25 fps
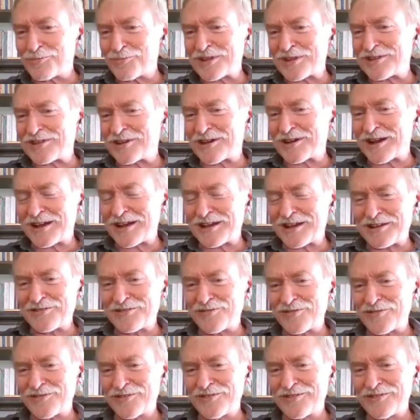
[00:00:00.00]
but they're kind
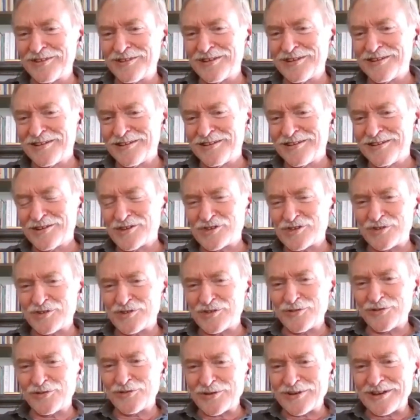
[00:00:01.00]
of
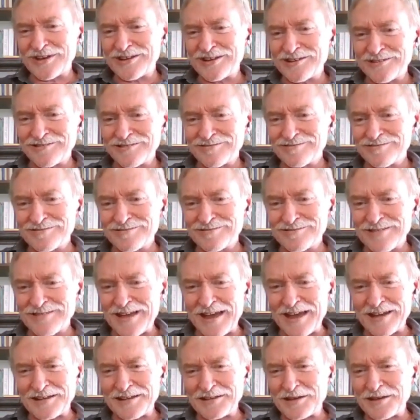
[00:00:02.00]
shoestring
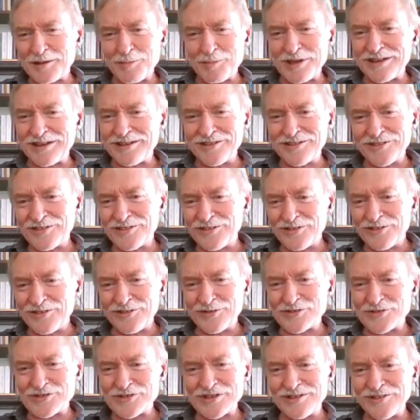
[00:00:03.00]
academic
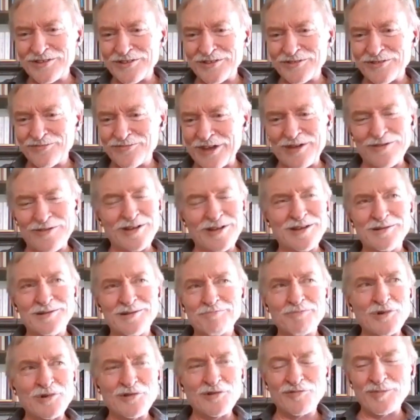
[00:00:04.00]
institutions, very
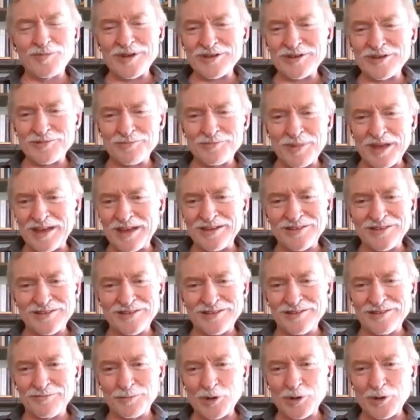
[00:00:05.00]
movement-based and